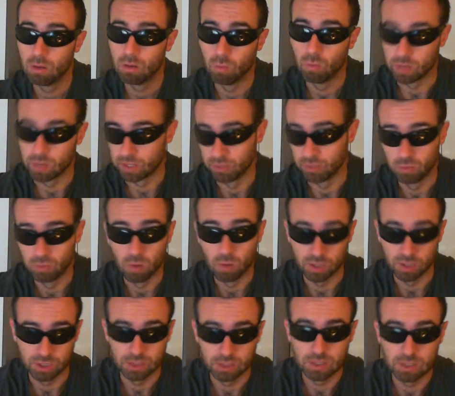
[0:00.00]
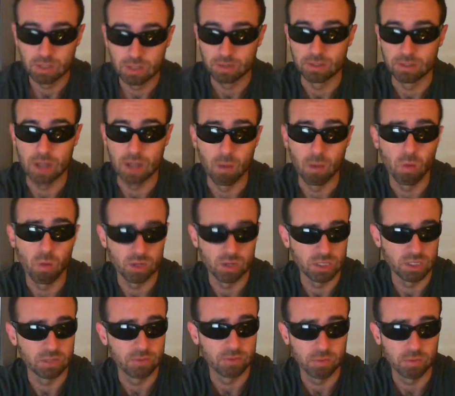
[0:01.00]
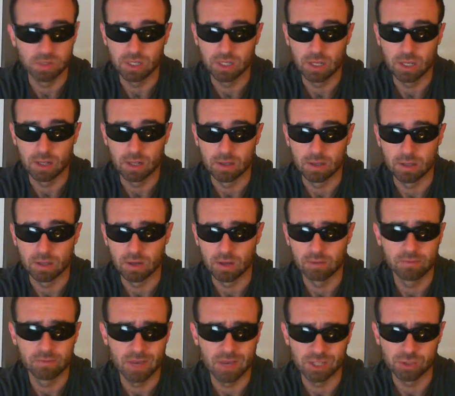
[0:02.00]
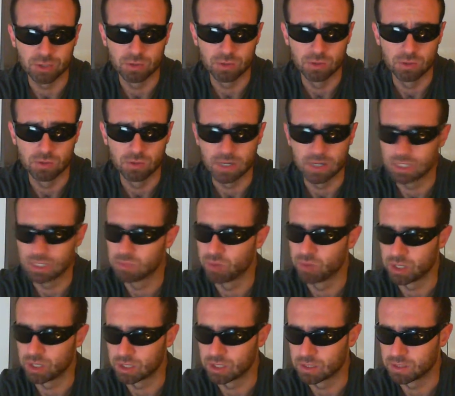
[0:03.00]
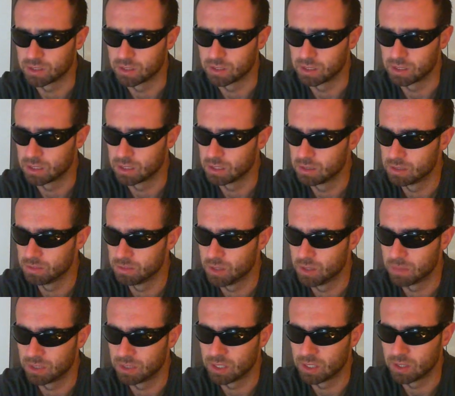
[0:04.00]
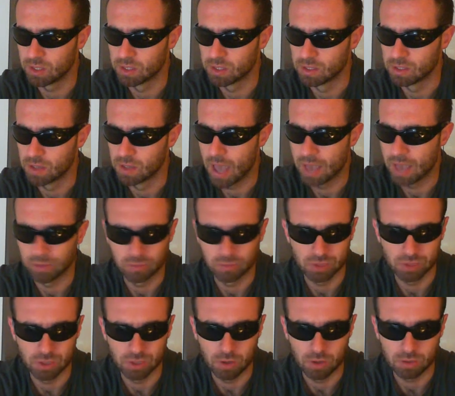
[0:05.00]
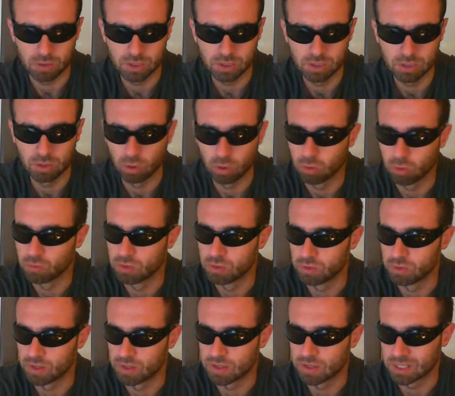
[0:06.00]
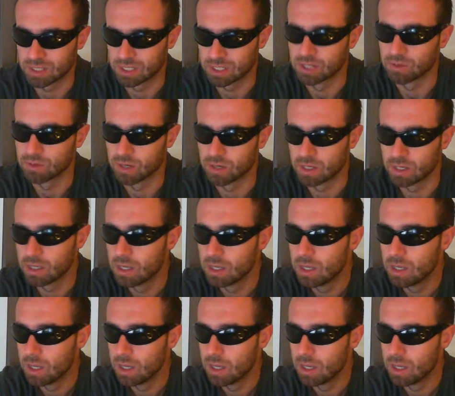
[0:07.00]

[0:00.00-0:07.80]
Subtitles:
when I do watch it, I'm watching for particular facial expressions, particular angle shots, clues within the scenery,